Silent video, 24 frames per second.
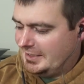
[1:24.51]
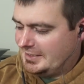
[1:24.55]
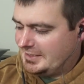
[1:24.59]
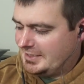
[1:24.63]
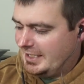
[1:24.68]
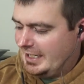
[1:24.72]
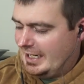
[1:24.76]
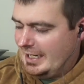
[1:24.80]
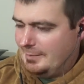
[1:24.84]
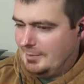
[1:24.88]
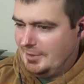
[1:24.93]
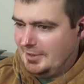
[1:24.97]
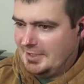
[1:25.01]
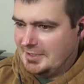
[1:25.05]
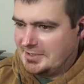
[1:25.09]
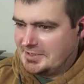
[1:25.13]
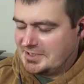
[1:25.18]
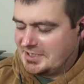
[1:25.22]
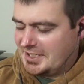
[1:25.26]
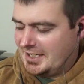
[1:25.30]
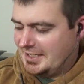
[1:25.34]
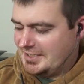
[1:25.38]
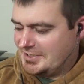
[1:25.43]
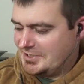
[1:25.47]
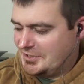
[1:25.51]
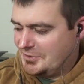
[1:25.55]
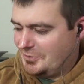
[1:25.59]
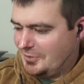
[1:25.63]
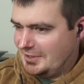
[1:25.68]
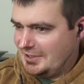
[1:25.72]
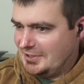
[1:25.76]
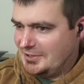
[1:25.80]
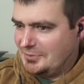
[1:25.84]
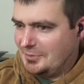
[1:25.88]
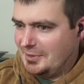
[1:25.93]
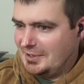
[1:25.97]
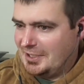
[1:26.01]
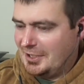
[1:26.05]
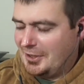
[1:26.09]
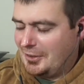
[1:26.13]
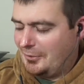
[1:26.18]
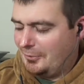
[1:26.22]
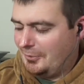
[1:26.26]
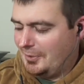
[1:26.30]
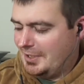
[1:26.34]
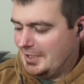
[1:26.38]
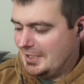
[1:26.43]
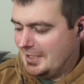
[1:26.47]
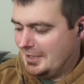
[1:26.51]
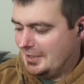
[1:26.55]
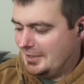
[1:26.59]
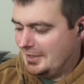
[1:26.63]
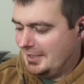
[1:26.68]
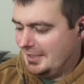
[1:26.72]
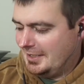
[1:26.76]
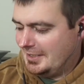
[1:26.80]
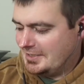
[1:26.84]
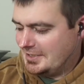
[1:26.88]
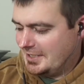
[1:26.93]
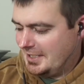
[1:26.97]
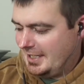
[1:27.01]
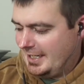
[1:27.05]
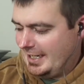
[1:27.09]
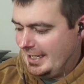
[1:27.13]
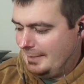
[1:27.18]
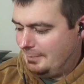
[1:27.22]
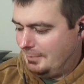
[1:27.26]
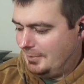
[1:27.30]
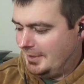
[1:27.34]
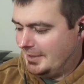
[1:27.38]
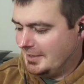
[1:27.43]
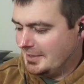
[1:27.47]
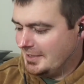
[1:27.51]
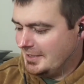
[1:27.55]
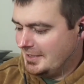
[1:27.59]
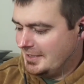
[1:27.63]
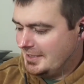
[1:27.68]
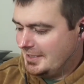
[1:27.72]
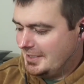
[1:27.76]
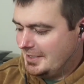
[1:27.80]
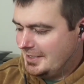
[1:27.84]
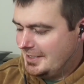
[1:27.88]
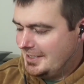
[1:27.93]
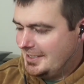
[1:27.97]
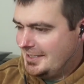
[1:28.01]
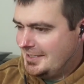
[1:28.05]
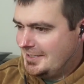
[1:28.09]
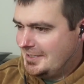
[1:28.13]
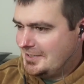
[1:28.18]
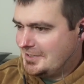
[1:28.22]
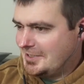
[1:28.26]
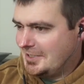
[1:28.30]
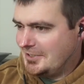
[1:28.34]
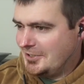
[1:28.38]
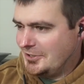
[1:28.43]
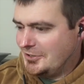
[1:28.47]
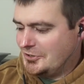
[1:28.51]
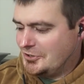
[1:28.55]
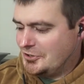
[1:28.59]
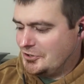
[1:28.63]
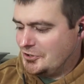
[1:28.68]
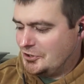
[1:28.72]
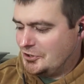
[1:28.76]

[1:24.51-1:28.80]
time and discuss 2023 and things that happened, such as